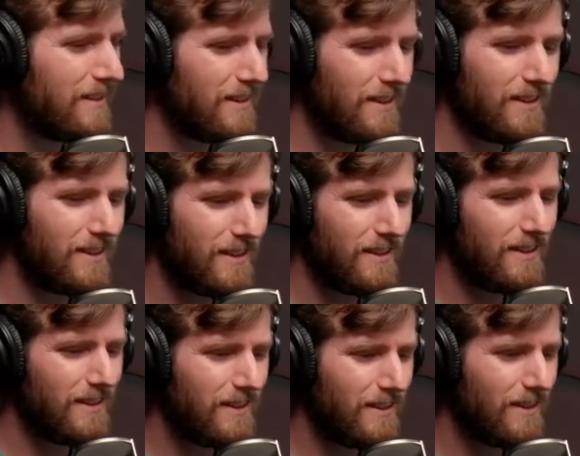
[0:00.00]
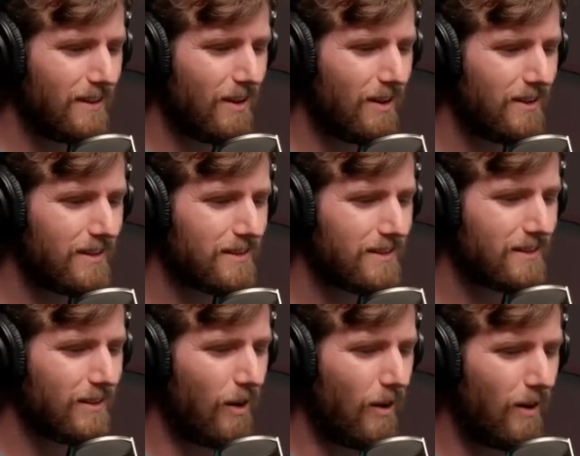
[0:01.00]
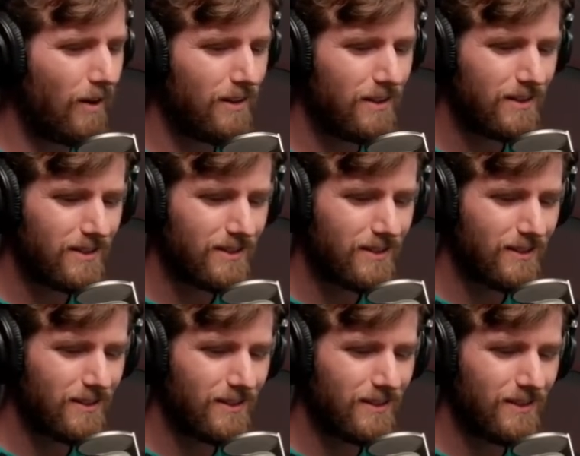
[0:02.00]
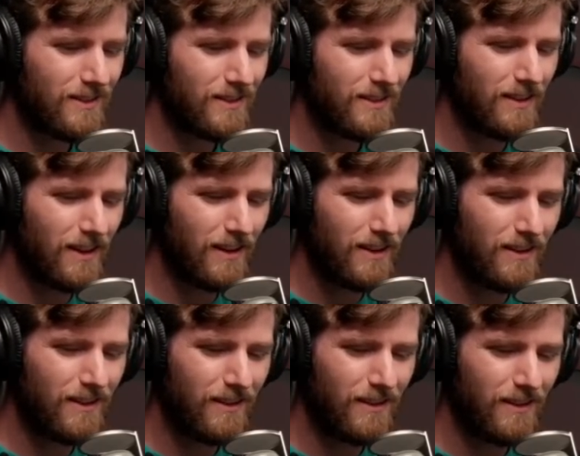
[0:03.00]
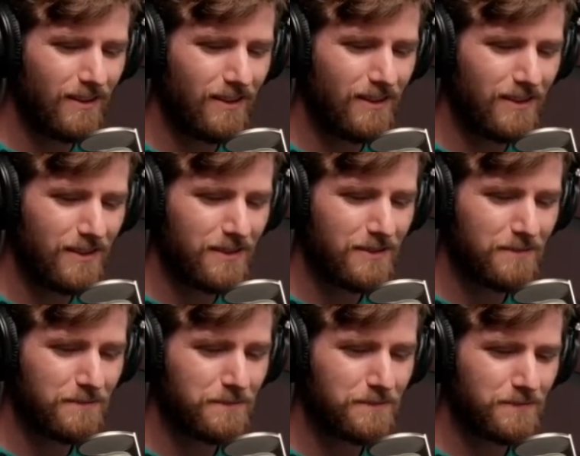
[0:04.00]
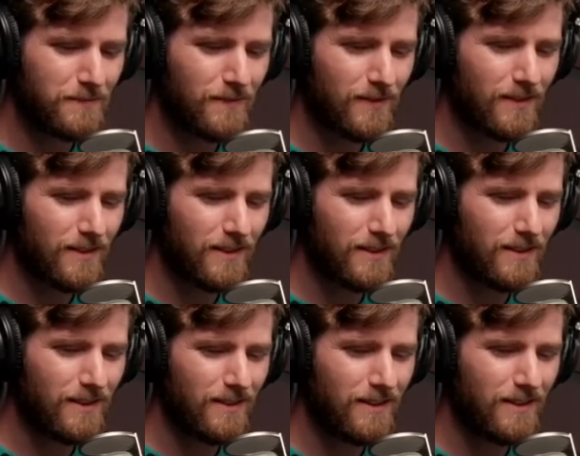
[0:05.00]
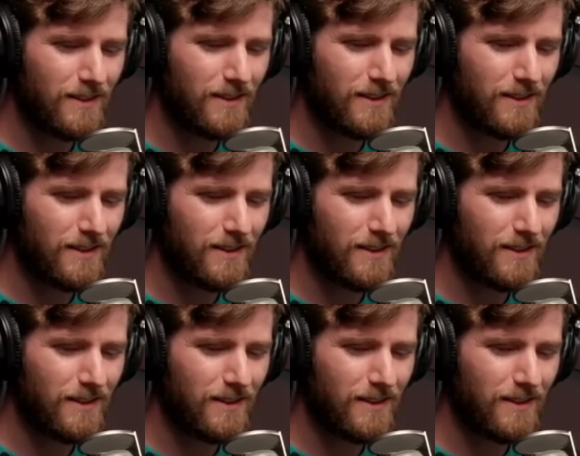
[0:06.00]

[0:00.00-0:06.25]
No words are spoken by the person on screen.